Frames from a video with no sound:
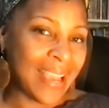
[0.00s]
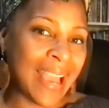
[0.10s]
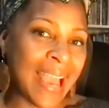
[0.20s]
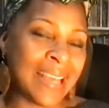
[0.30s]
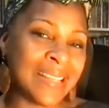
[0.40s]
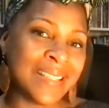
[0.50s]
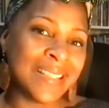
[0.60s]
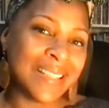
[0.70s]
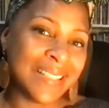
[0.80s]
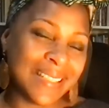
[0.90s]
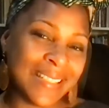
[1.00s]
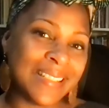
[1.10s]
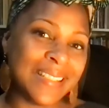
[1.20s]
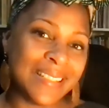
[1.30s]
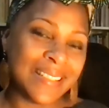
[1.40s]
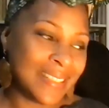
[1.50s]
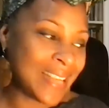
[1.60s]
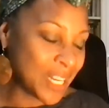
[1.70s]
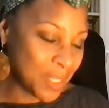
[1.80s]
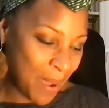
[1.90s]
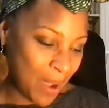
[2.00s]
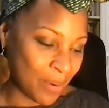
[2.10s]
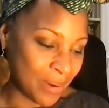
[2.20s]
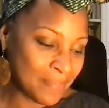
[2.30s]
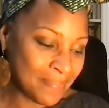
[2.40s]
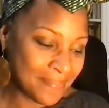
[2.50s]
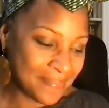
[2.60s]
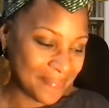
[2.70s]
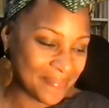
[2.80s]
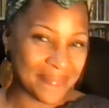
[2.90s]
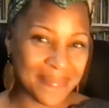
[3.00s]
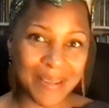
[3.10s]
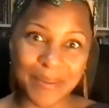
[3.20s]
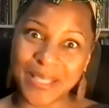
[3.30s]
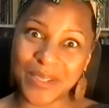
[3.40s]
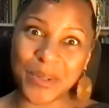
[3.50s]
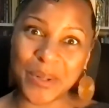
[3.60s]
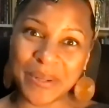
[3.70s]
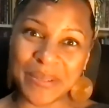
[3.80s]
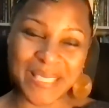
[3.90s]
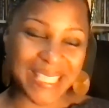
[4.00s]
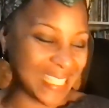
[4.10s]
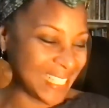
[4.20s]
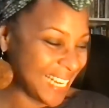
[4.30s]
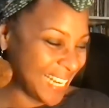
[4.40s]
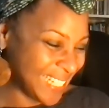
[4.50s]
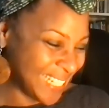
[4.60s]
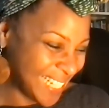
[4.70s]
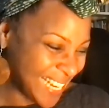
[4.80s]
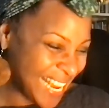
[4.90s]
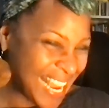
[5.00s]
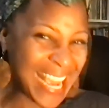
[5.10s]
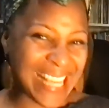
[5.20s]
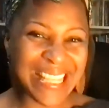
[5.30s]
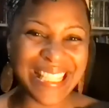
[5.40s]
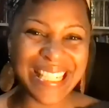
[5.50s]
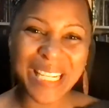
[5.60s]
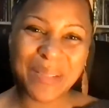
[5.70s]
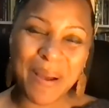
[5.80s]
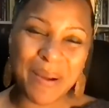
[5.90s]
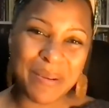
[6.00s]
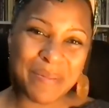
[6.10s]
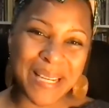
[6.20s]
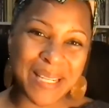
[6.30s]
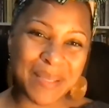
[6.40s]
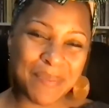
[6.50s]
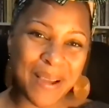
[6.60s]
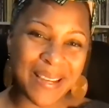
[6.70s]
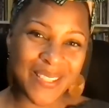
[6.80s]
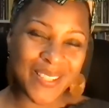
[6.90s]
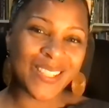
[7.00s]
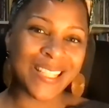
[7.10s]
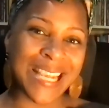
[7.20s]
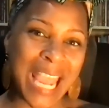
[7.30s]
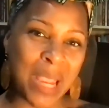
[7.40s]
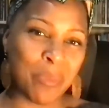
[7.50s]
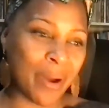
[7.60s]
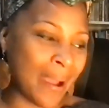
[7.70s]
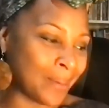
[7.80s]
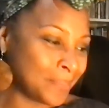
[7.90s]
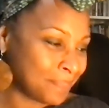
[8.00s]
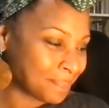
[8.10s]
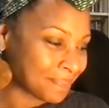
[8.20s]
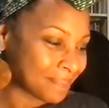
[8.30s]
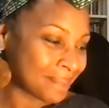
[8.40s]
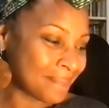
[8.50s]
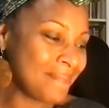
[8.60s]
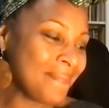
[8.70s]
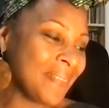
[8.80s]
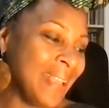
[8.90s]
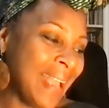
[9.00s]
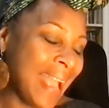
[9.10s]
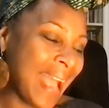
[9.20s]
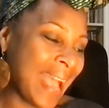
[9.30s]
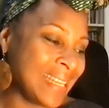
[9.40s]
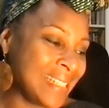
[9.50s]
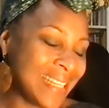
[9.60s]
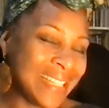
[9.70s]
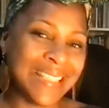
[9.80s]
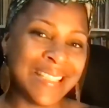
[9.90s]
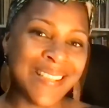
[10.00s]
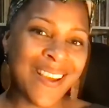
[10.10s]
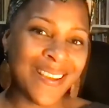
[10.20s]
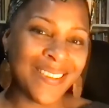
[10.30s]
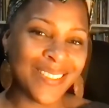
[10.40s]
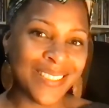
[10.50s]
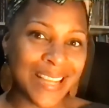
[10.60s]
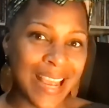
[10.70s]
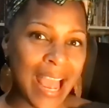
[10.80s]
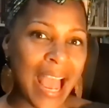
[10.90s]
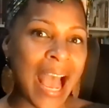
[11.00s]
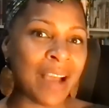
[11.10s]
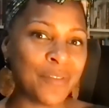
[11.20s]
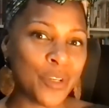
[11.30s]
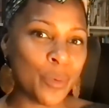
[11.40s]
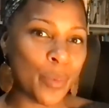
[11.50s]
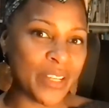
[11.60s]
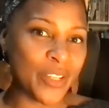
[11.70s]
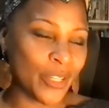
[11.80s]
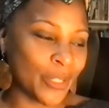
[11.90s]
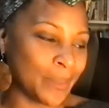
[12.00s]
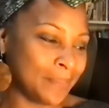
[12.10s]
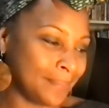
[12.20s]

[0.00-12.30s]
And this next poem, it was a short one, wasn't it? And this next poem is by Sterling A. Brown, and it's entitled After Winter.